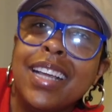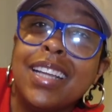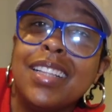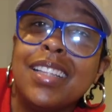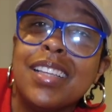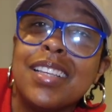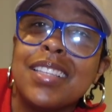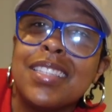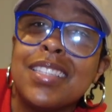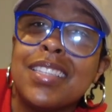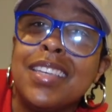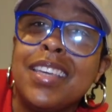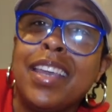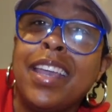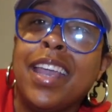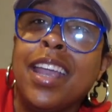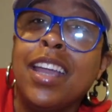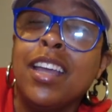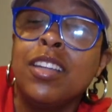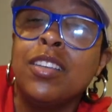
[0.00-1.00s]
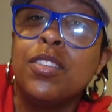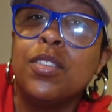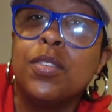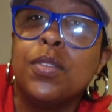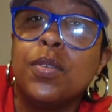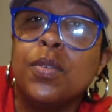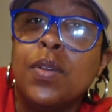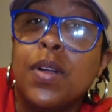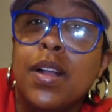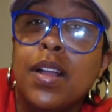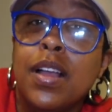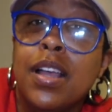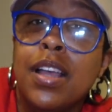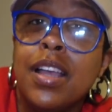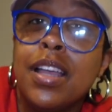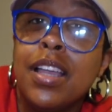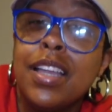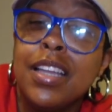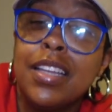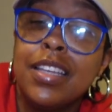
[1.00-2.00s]
at this candle.
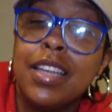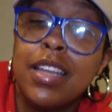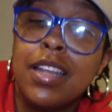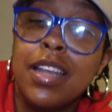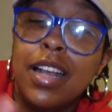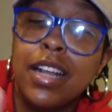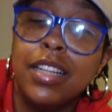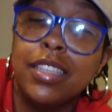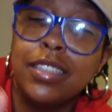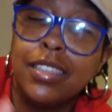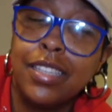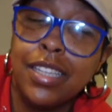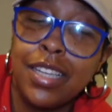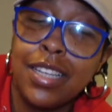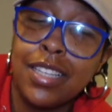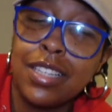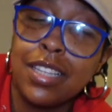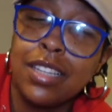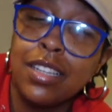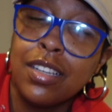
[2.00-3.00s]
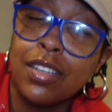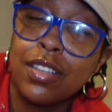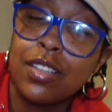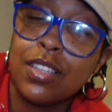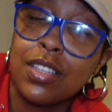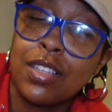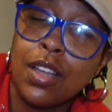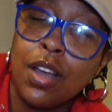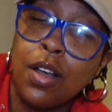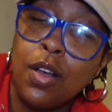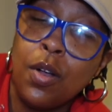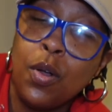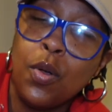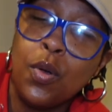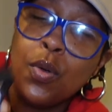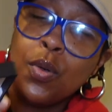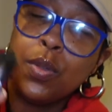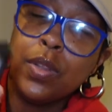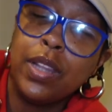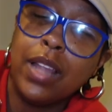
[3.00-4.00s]
This looks
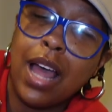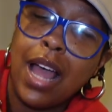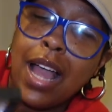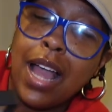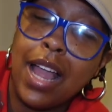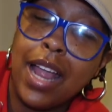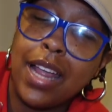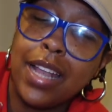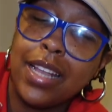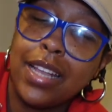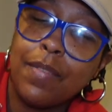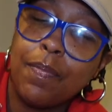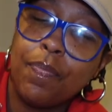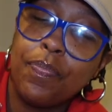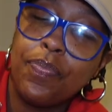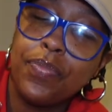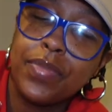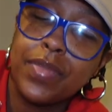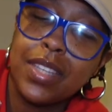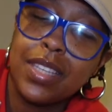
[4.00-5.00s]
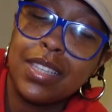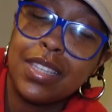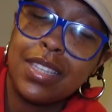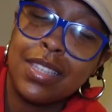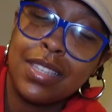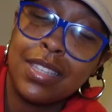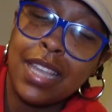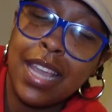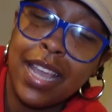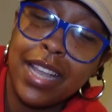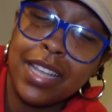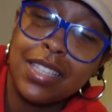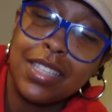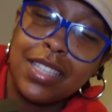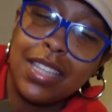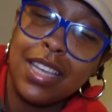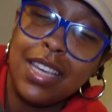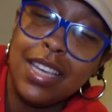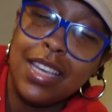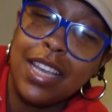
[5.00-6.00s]
so like
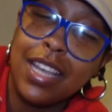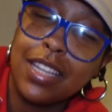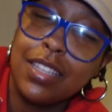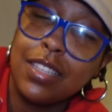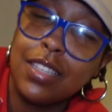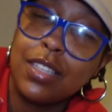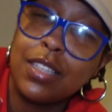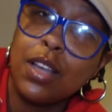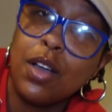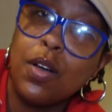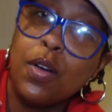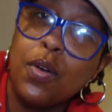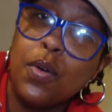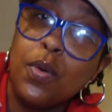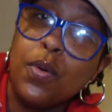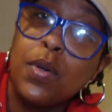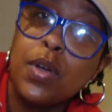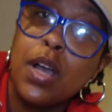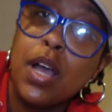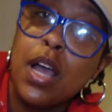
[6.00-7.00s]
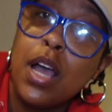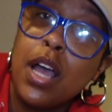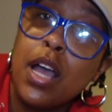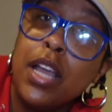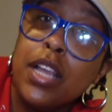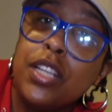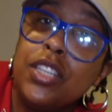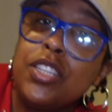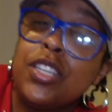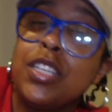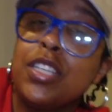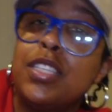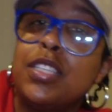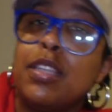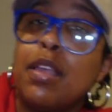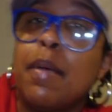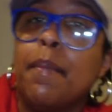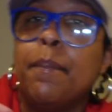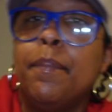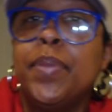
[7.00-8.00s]
sexy and so
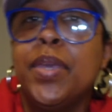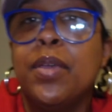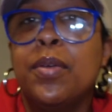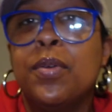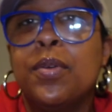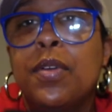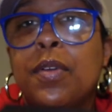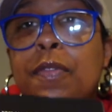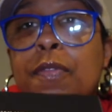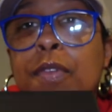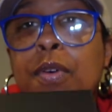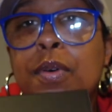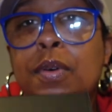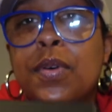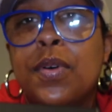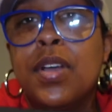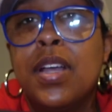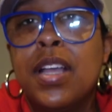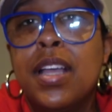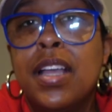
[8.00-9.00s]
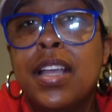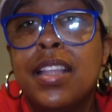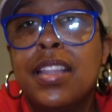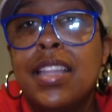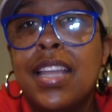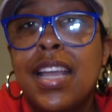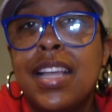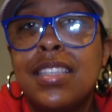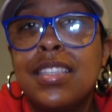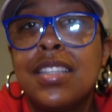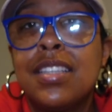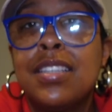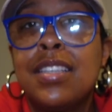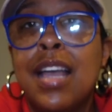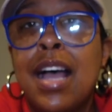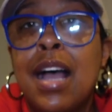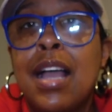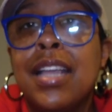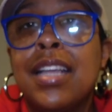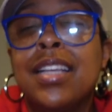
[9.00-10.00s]
just beautiful. That's the
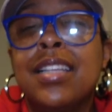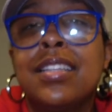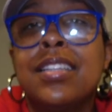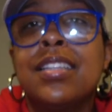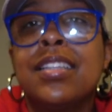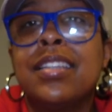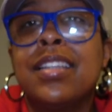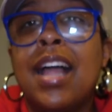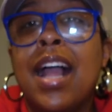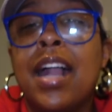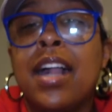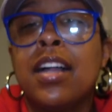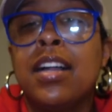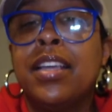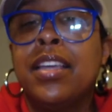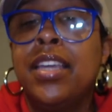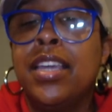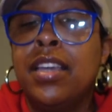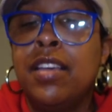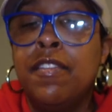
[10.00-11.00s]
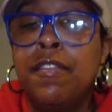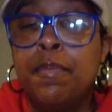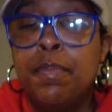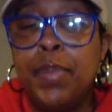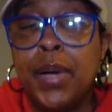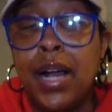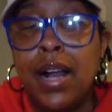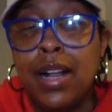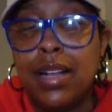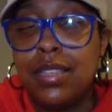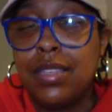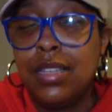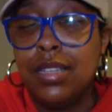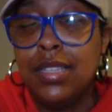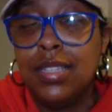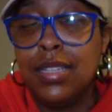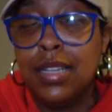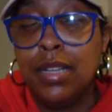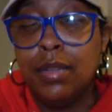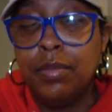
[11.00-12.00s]
top. It looked like a gift box or
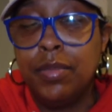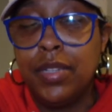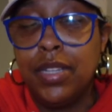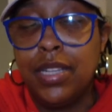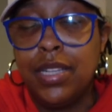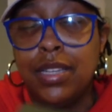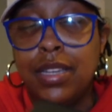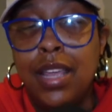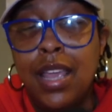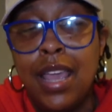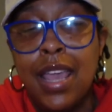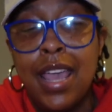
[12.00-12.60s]
something.